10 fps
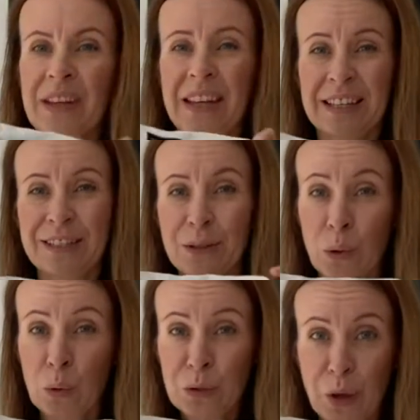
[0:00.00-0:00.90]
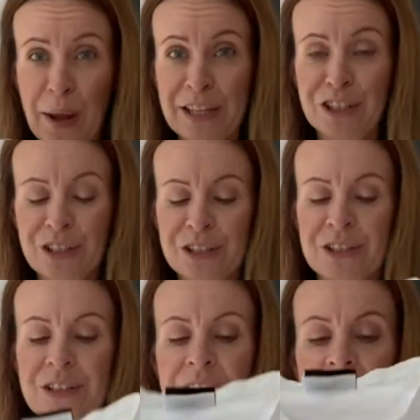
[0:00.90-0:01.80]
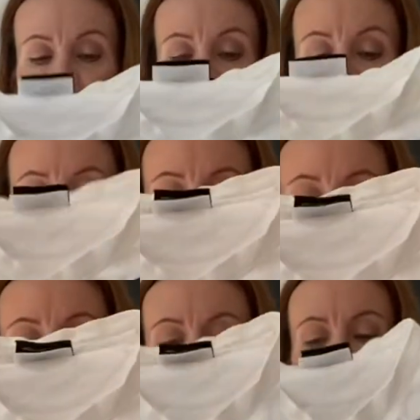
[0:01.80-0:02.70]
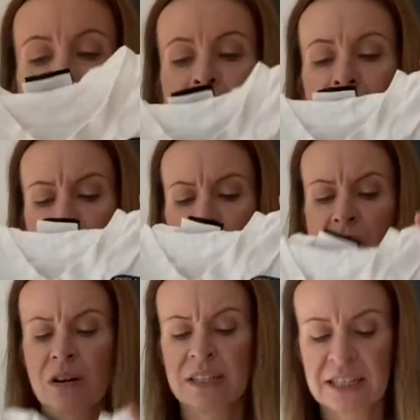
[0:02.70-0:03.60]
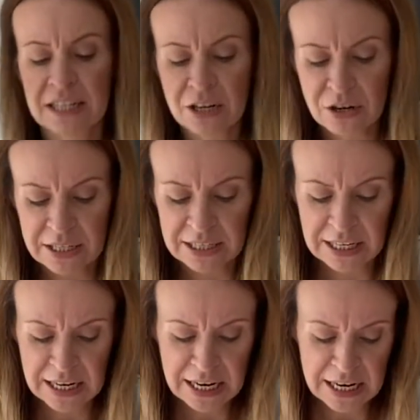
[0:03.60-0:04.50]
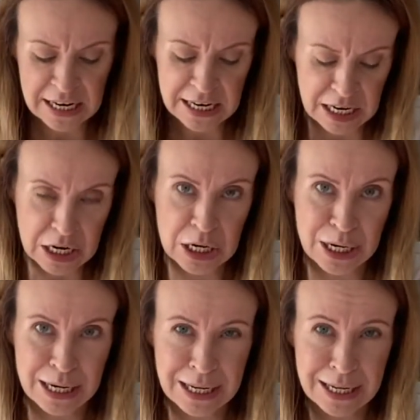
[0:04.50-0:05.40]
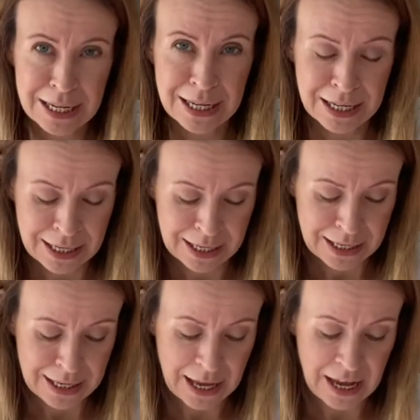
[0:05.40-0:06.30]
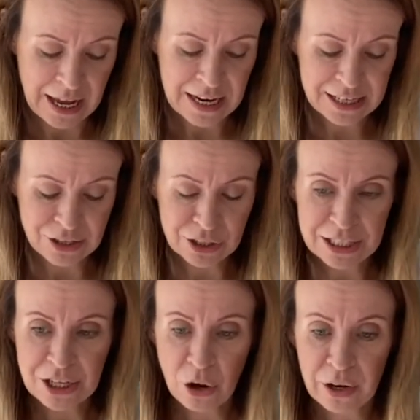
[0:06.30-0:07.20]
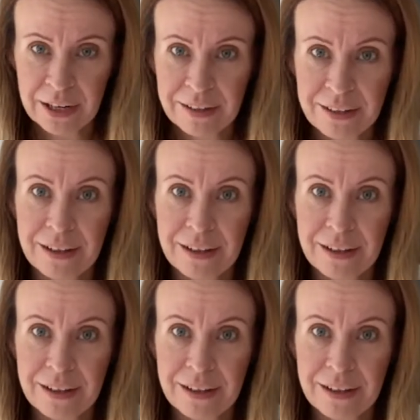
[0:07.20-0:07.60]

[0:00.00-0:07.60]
This is also ancient. I think this is from about 1998, 99.